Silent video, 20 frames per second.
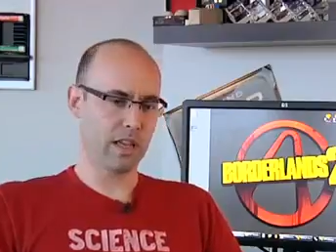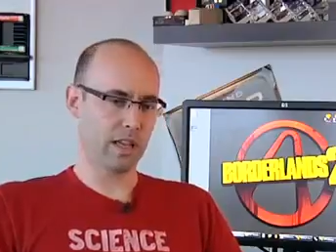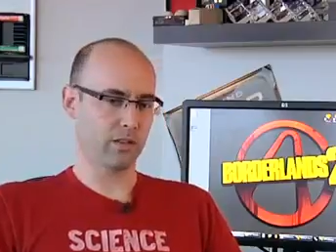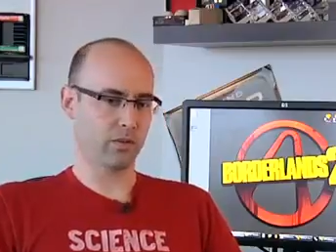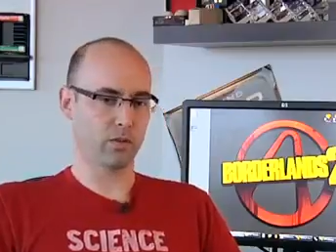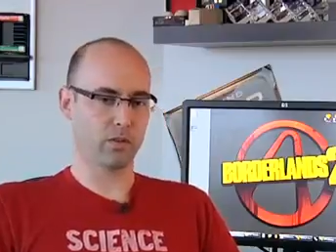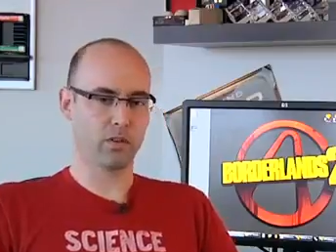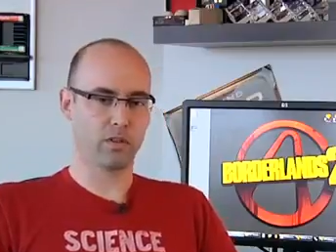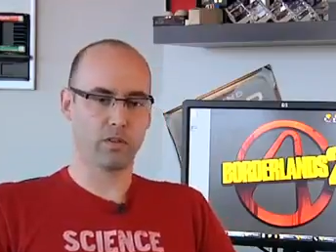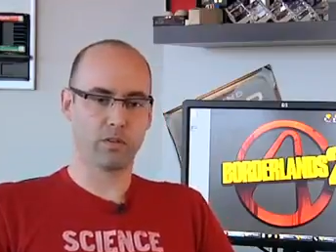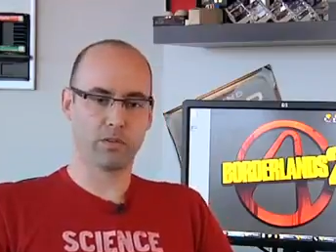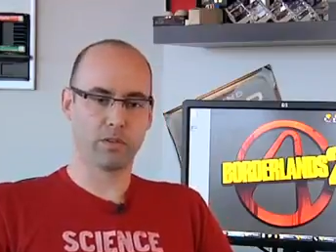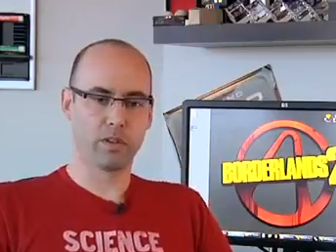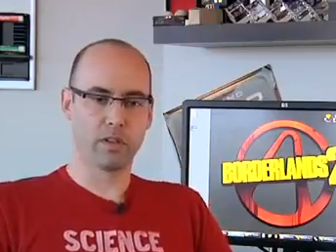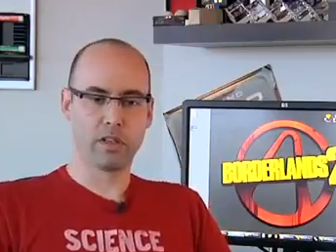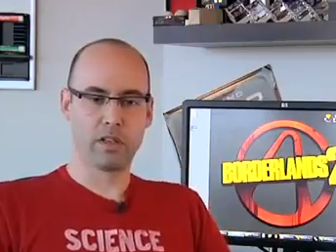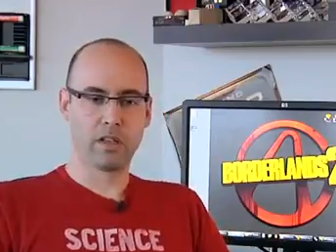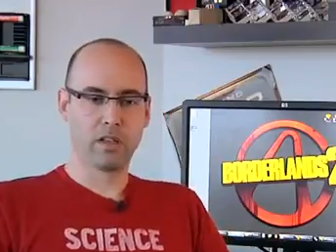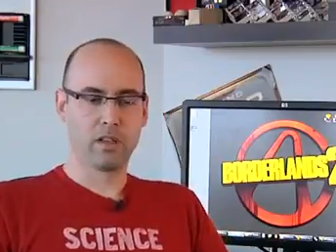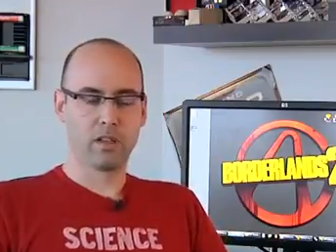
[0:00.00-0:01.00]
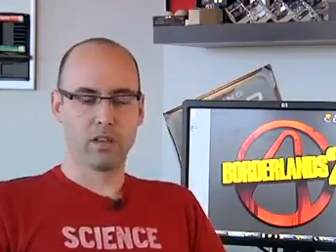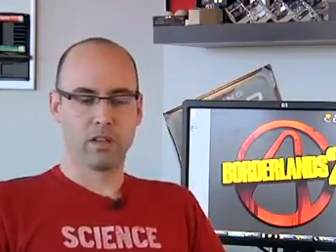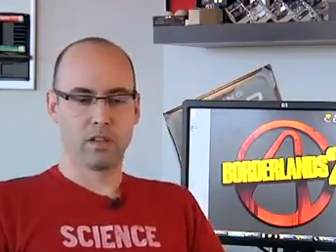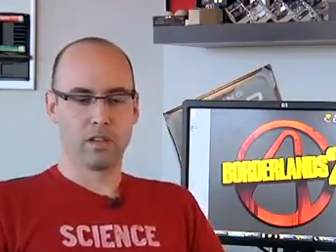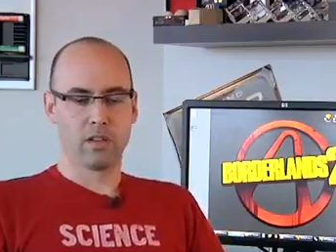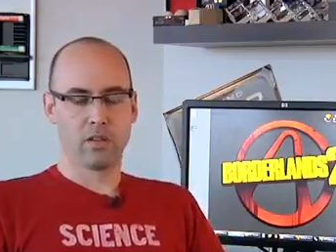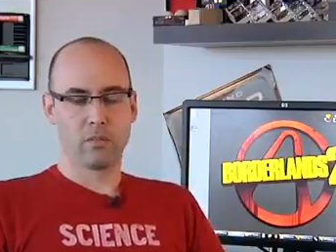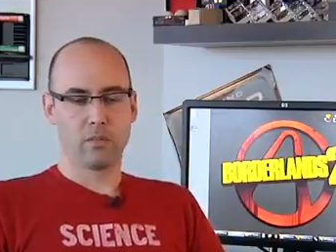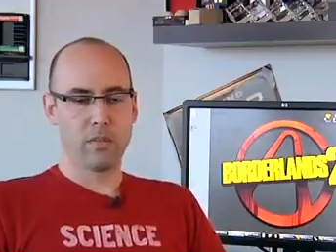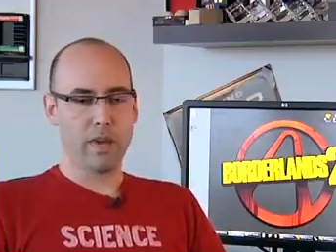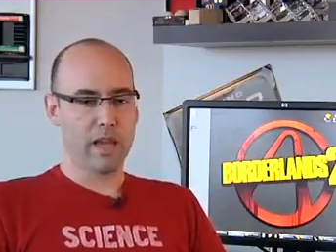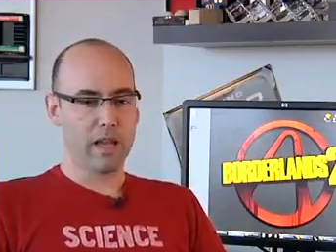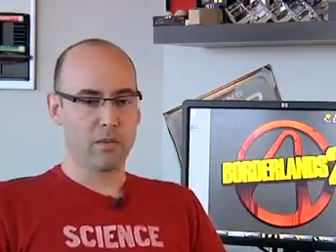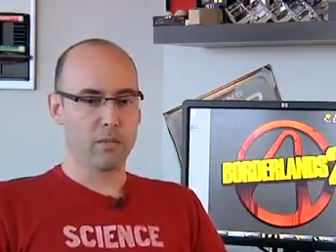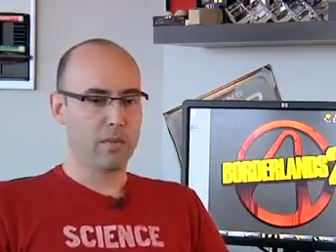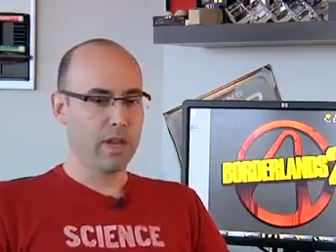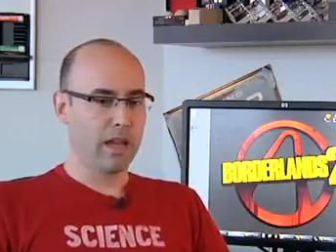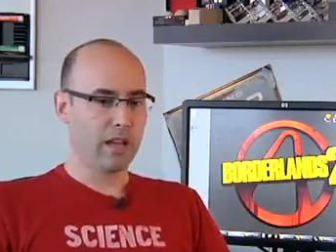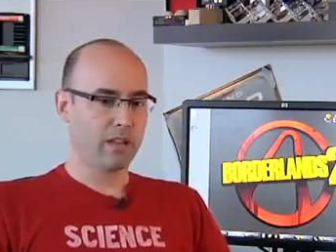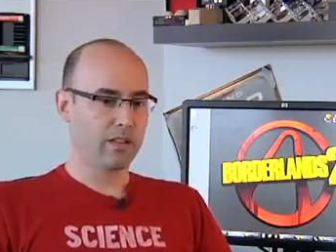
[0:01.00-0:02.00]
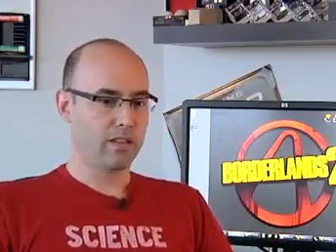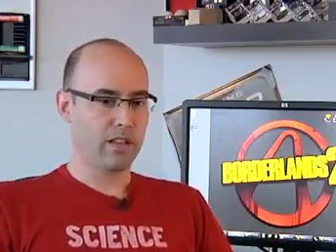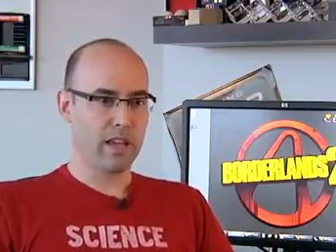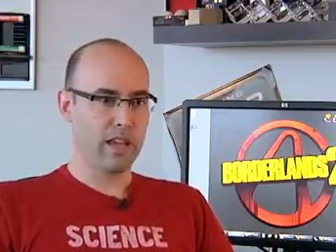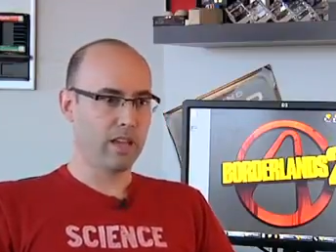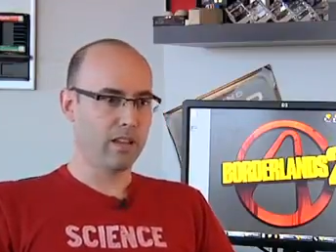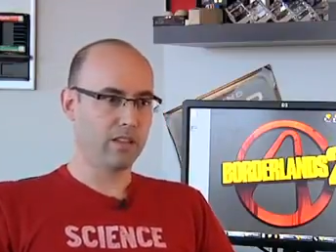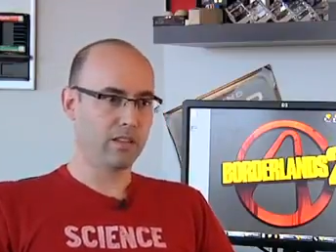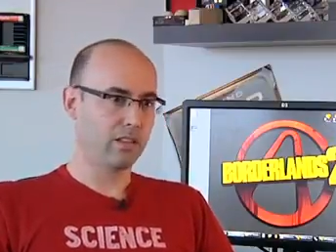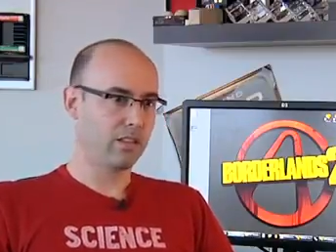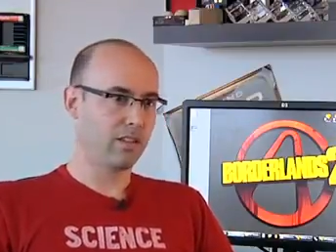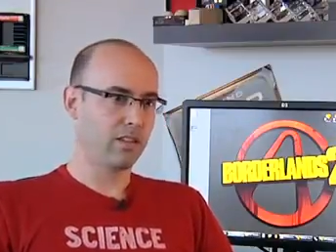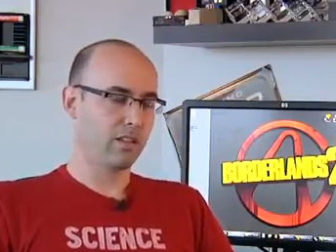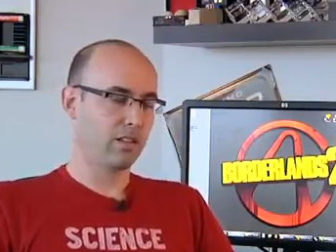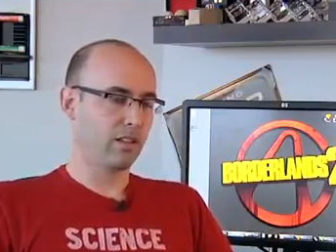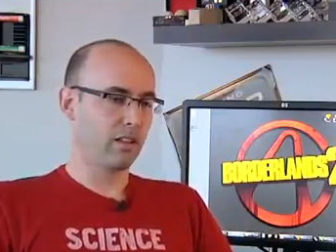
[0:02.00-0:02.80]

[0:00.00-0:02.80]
that sort of Mad Max-esque